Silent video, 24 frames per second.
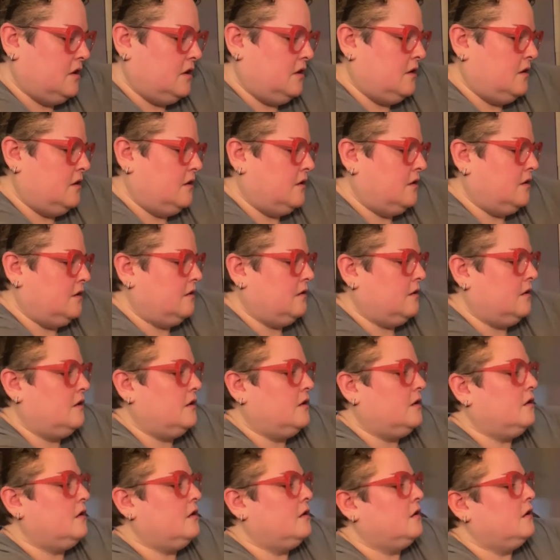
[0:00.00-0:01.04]

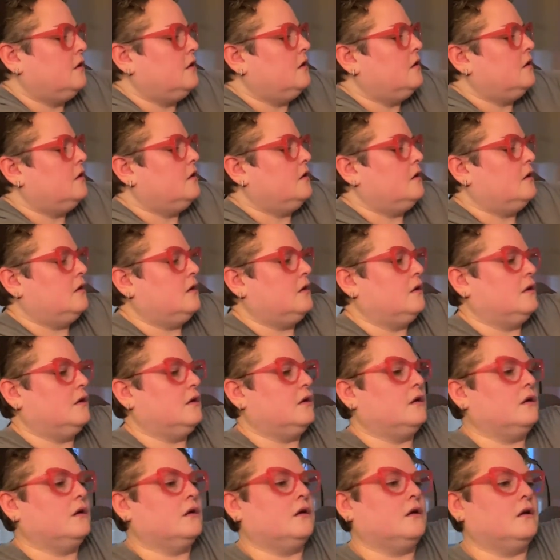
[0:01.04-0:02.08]

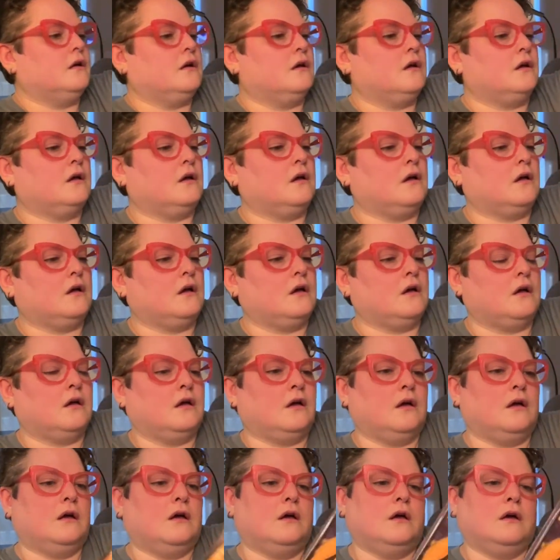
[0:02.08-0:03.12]

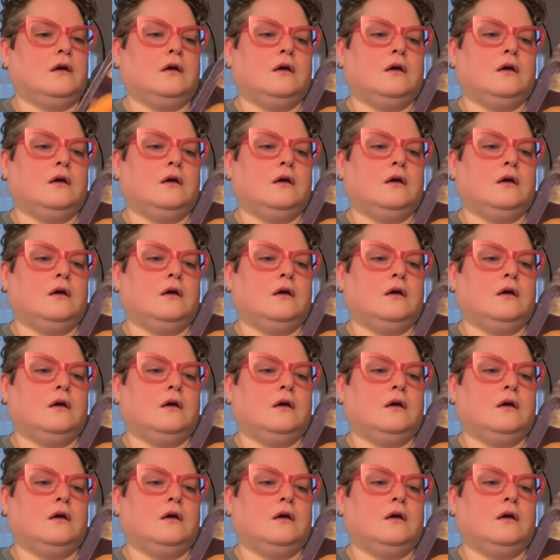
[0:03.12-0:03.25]
(no one is talking)